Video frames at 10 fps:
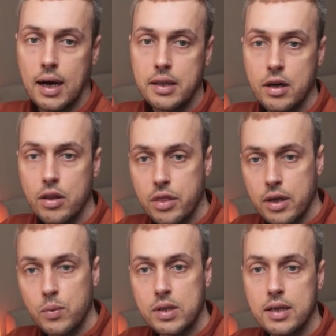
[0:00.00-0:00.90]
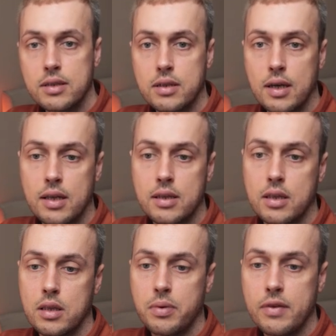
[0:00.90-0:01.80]
And the other thing we did
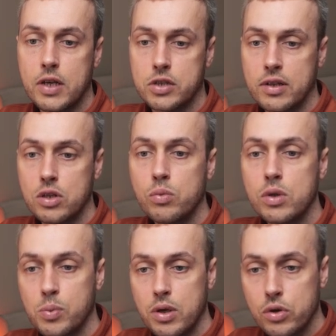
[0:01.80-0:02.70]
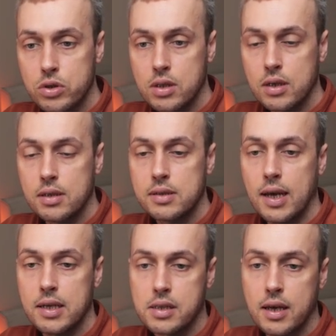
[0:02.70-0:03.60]
in the previous video was we used the
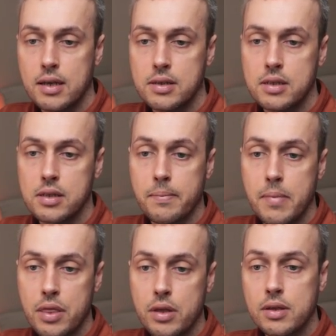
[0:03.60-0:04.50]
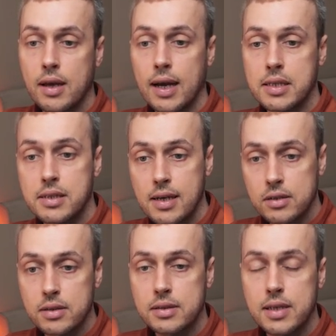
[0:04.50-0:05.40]
test cases method
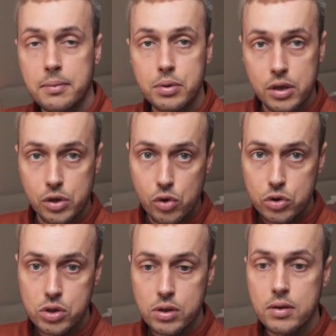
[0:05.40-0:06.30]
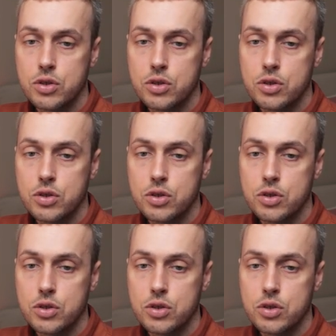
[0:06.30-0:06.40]
assert template used.